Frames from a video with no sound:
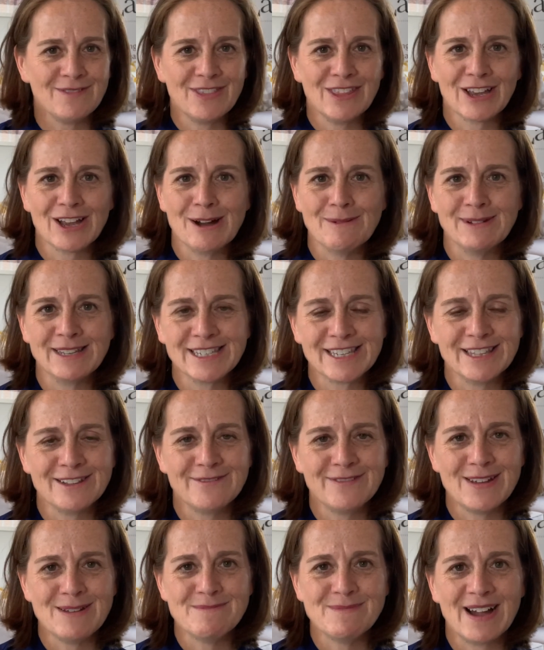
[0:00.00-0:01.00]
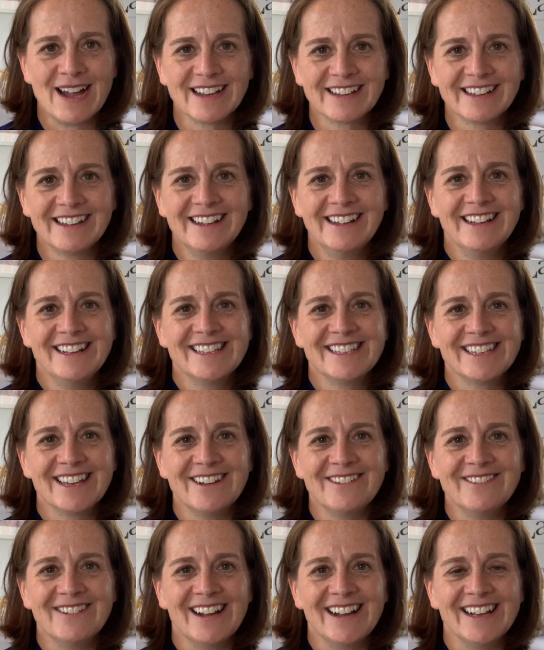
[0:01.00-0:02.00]
the comments and the feedback.
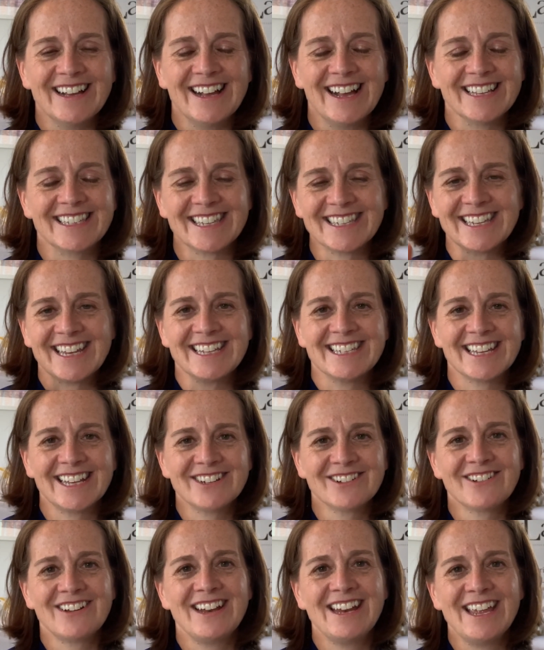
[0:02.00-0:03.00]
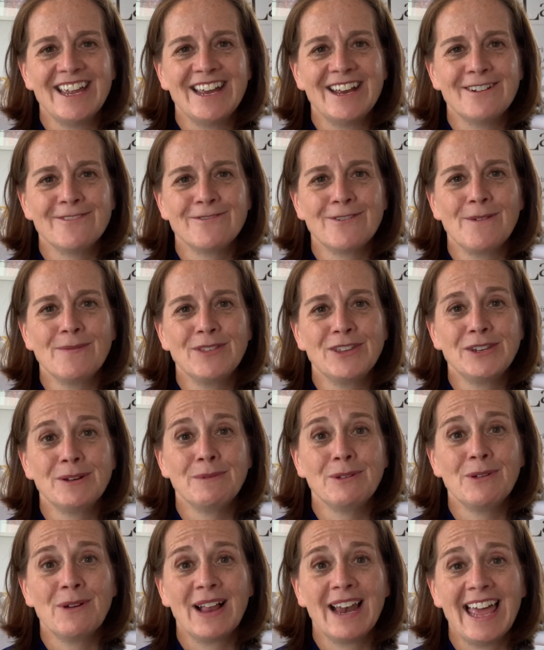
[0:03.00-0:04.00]
So as I say, Sandra Green here from the
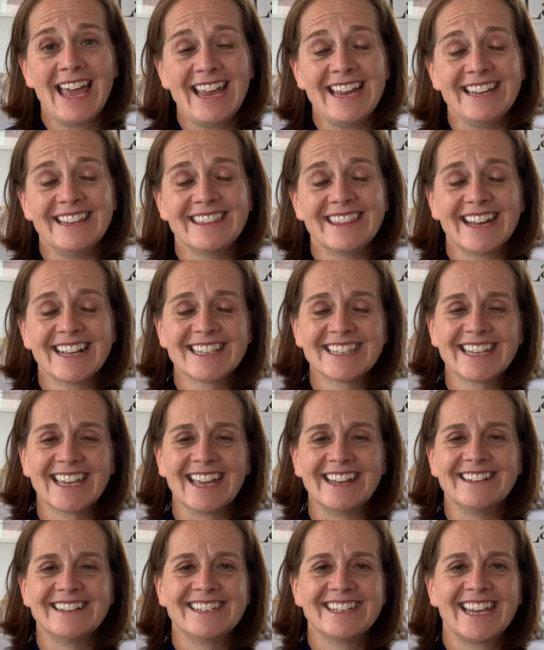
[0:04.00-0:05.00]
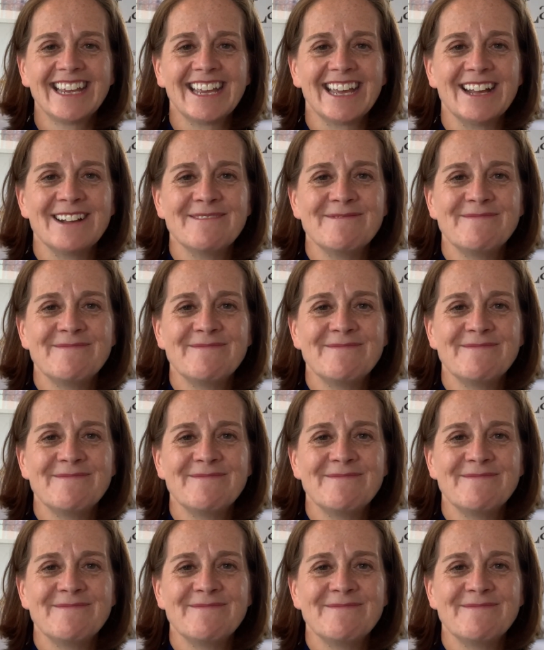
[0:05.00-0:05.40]
WLA. Thanks again, take care.